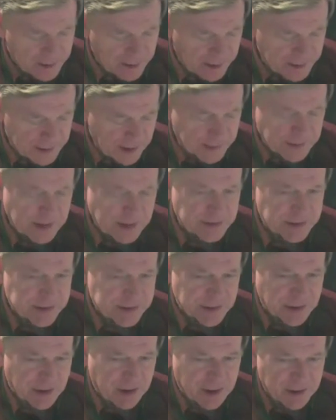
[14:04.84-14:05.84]
lot of times I'll
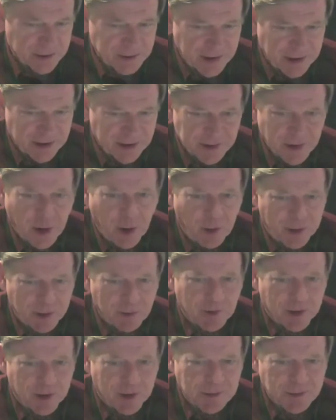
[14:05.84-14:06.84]
just call it that, knowing
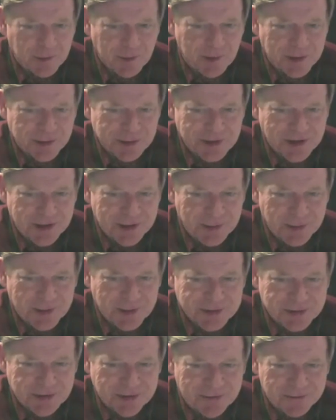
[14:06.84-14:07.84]
what I'm really saying to
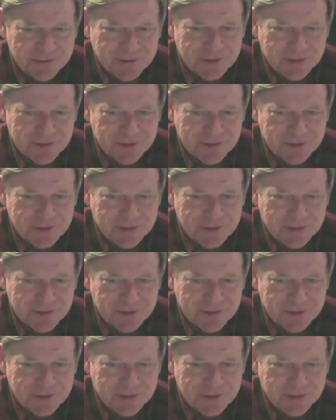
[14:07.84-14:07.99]
myself.